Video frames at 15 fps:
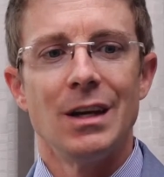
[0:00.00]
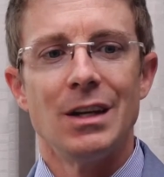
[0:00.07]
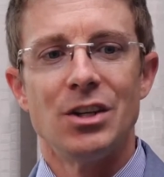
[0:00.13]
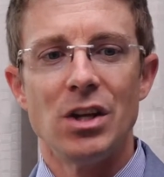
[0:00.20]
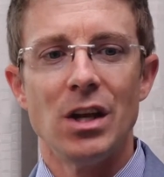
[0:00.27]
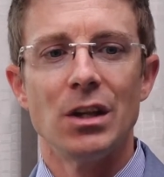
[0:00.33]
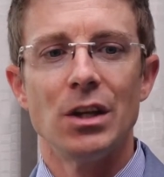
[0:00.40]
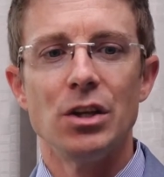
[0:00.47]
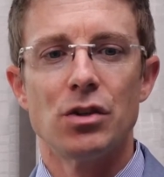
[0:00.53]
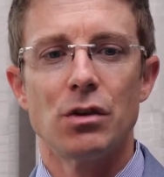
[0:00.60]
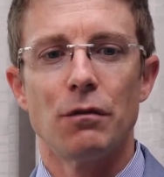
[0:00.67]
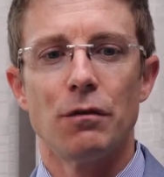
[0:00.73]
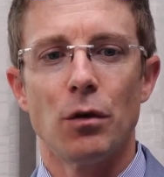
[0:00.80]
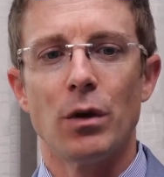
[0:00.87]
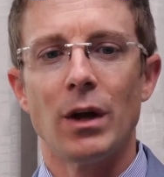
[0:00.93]
GA
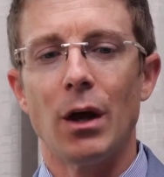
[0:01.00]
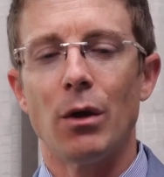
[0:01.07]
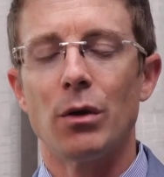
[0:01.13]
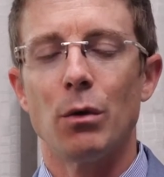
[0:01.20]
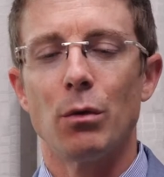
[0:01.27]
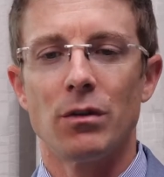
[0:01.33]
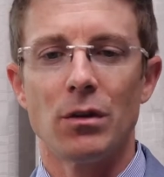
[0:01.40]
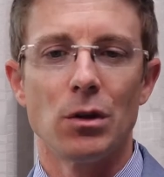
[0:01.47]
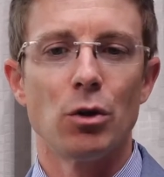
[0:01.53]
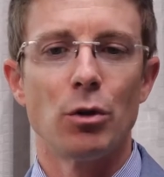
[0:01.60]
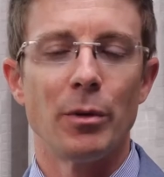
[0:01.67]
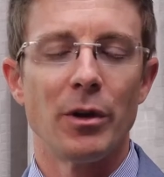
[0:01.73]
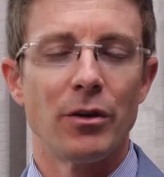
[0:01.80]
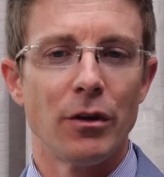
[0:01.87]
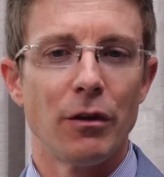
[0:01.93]
lesion focality was a little
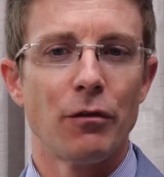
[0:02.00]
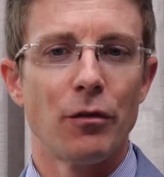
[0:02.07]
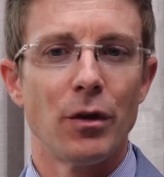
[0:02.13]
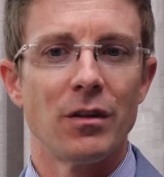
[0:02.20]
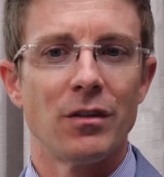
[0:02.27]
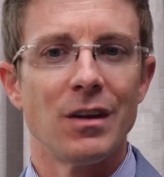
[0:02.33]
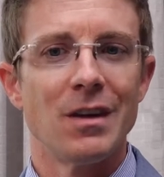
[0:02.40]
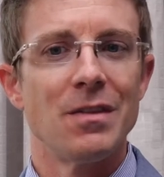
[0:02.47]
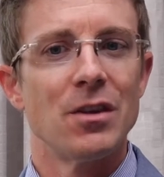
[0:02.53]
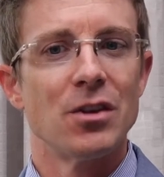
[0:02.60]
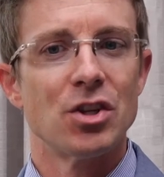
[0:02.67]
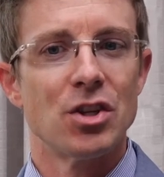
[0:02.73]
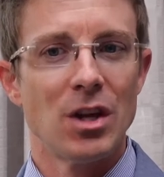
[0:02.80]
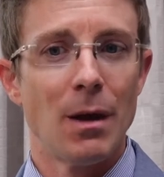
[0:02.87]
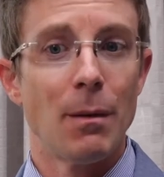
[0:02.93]
bit different in the
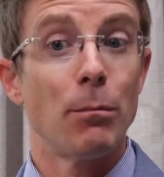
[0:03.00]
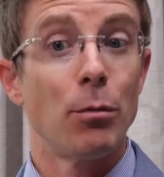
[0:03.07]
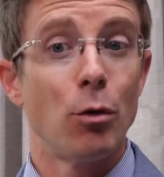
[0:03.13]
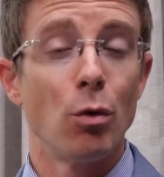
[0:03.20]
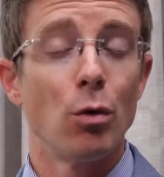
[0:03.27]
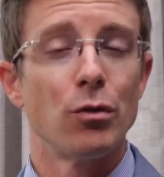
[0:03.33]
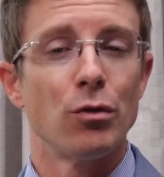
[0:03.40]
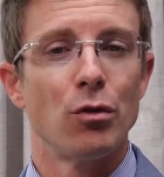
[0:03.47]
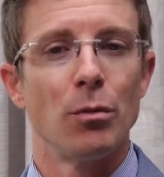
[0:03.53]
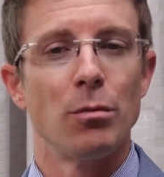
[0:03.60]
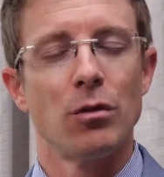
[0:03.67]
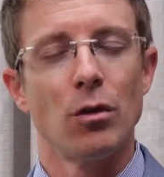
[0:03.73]
sham pooled group.